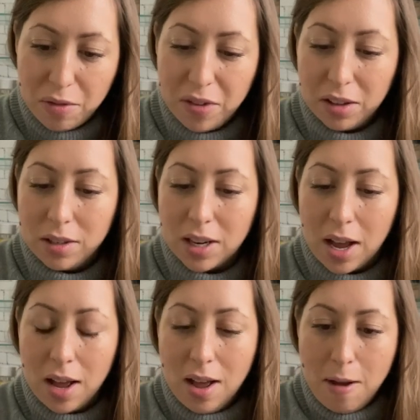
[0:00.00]

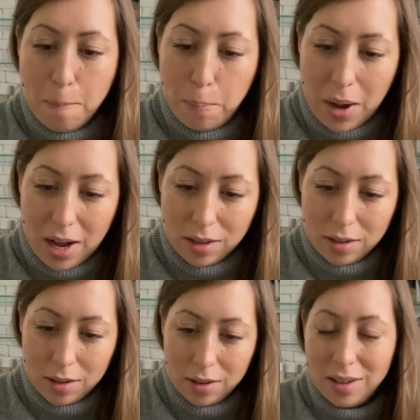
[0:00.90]
Filter,
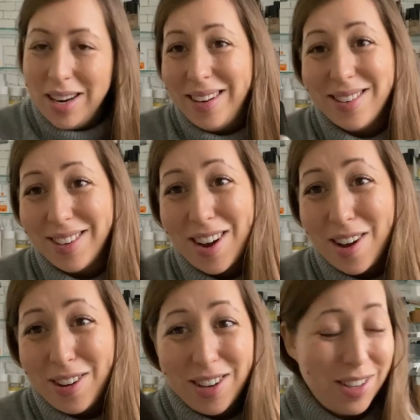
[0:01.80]
but needs to
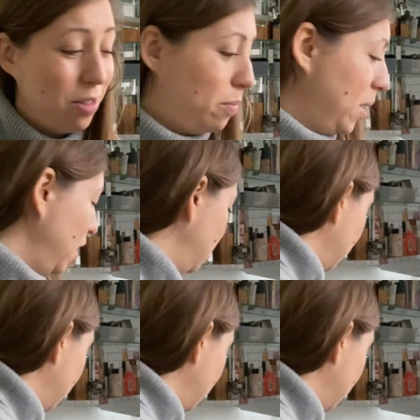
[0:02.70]
go because it will be